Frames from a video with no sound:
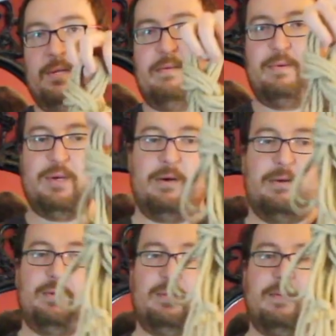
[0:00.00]
to have it
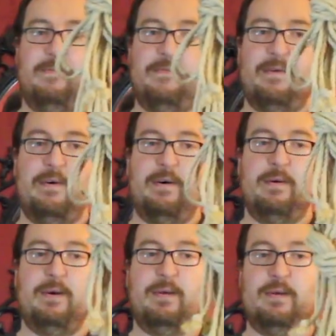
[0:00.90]
tighten on itself,
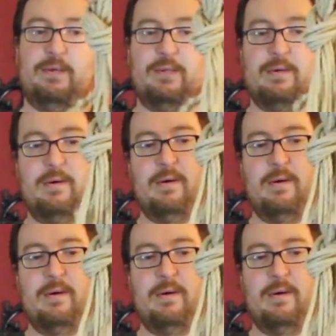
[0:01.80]
like this.